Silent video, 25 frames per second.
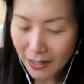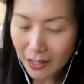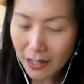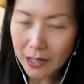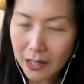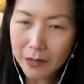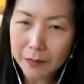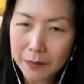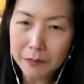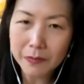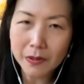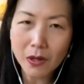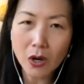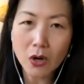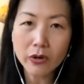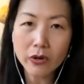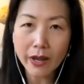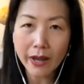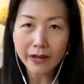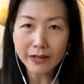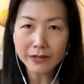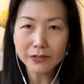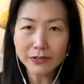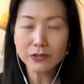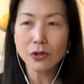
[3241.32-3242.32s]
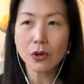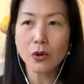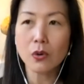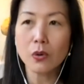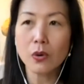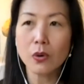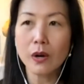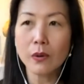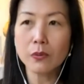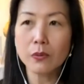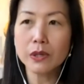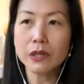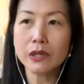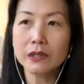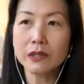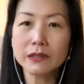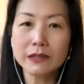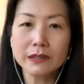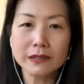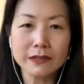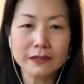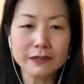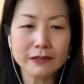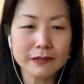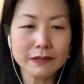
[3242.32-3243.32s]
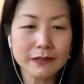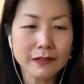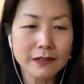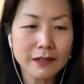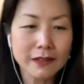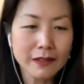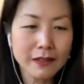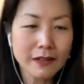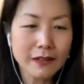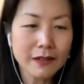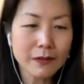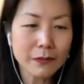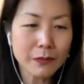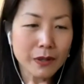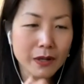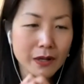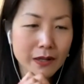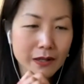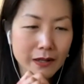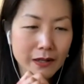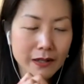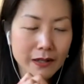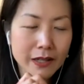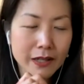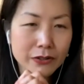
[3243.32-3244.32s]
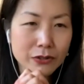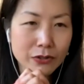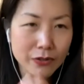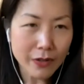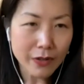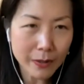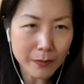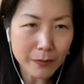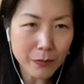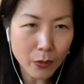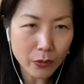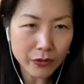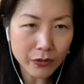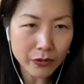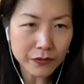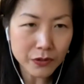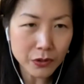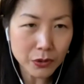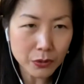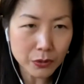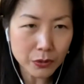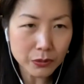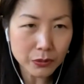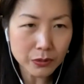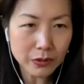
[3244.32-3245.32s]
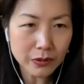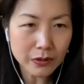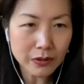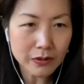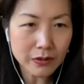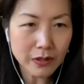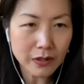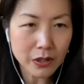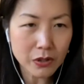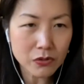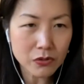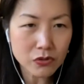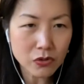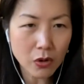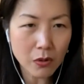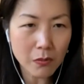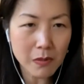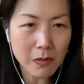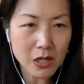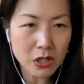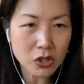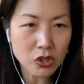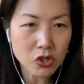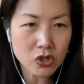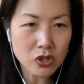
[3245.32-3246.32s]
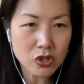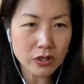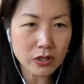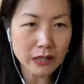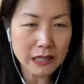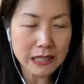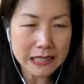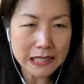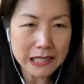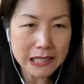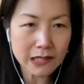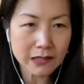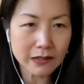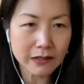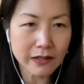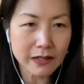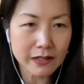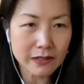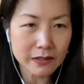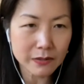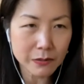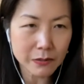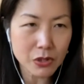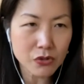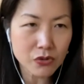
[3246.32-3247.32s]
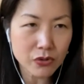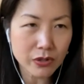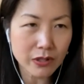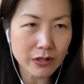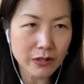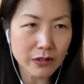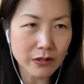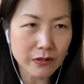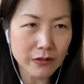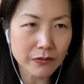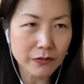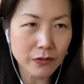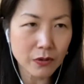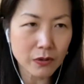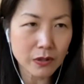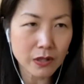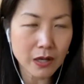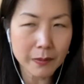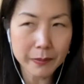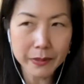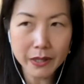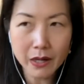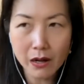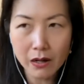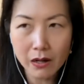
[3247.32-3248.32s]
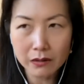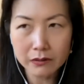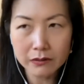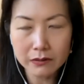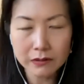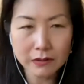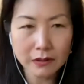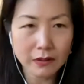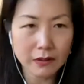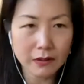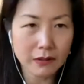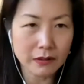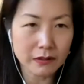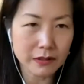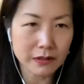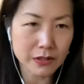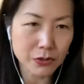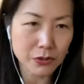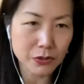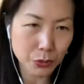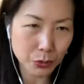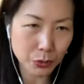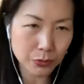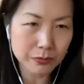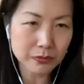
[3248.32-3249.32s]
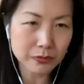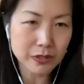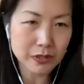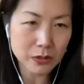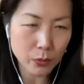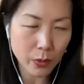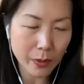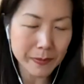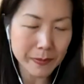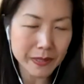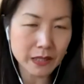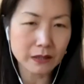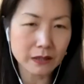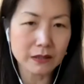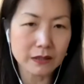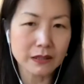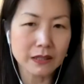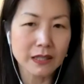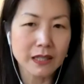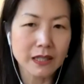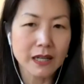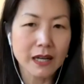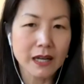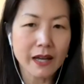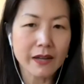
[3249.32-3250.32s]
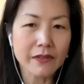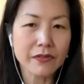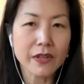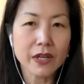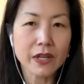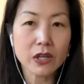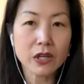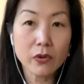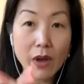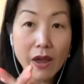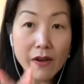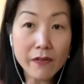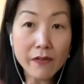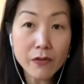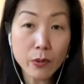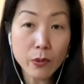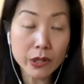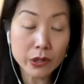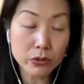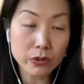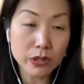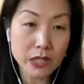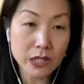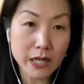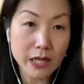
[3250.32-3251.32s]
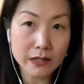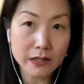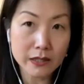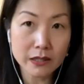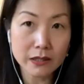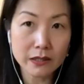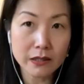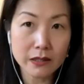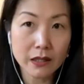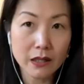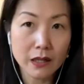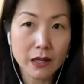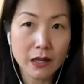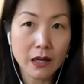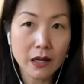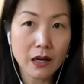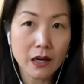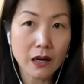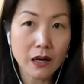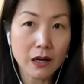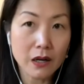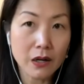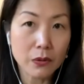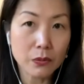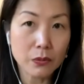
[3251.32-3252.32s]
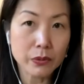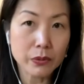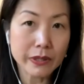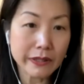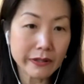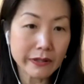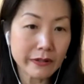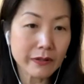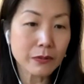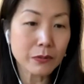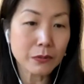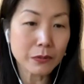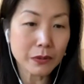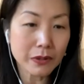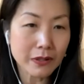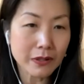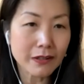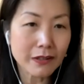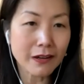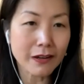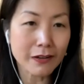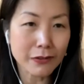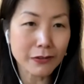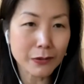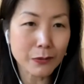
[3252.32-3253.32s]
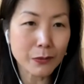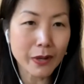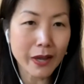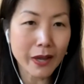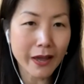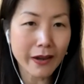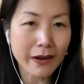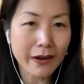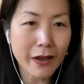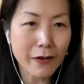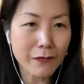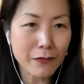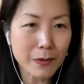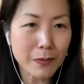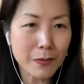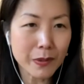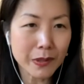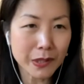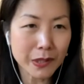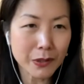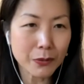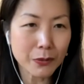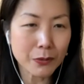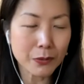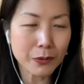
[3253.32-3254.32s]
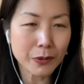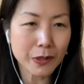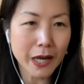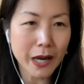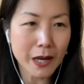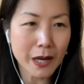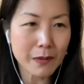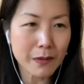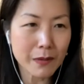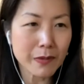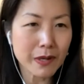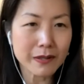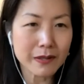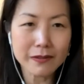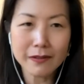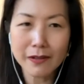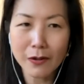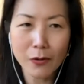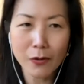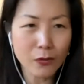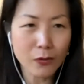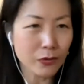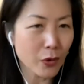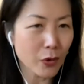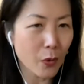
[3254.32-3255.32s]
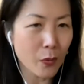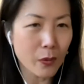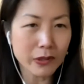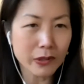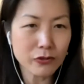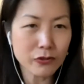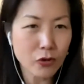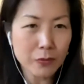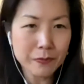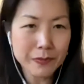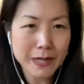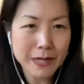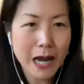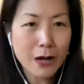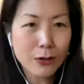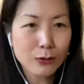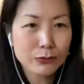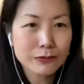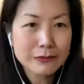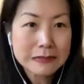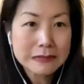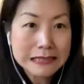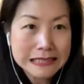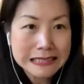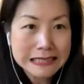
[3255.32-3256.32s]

Um, okay, so are we gonna, I, I'd like to thank both of you. Thank you so much, uh, Anina and Demetri, for coming on uh, this Zoom, this webinar. And thank you everyone who attended. Uh, we, we, I think we had everybody who came and no, no one dropped out.